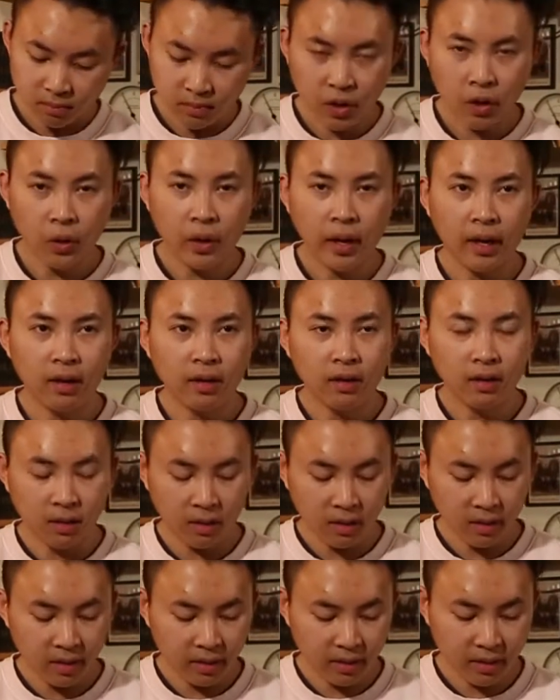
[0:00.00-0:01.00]

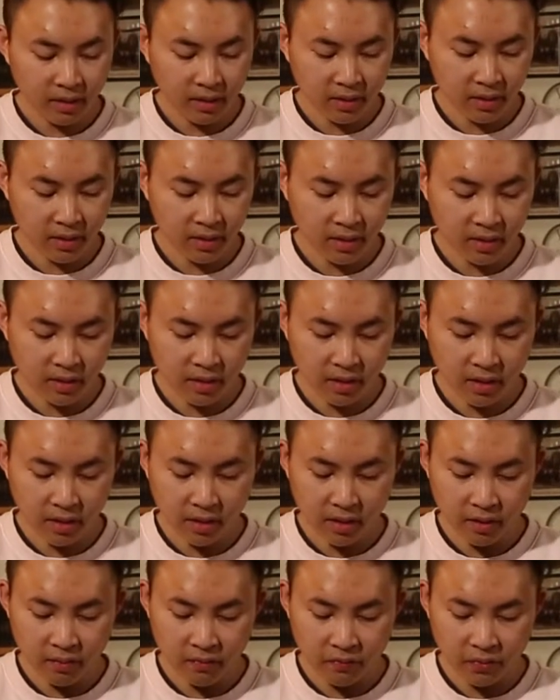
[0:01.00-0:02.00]
Cohere. This is
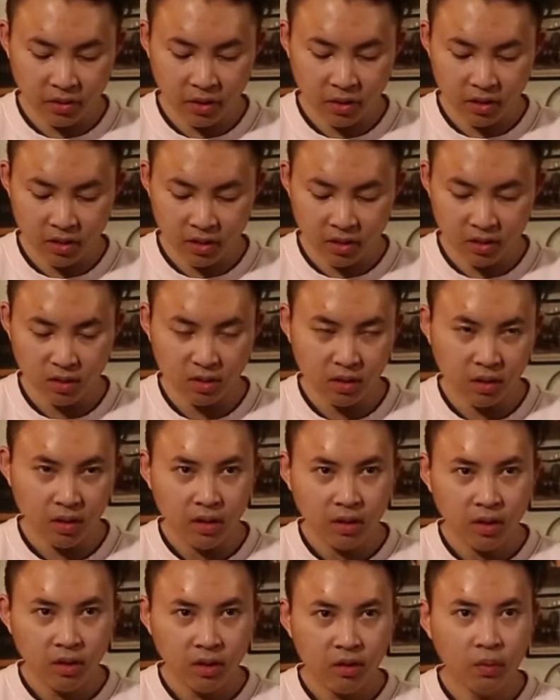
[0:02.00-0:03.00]
the first
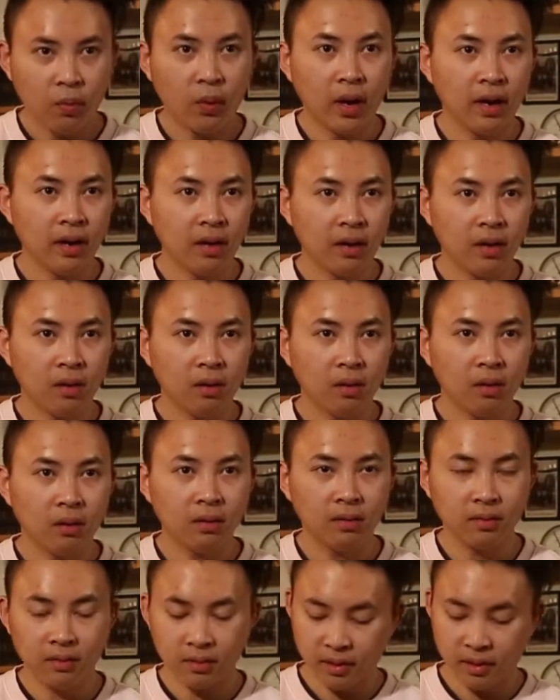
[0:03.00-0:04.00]
radio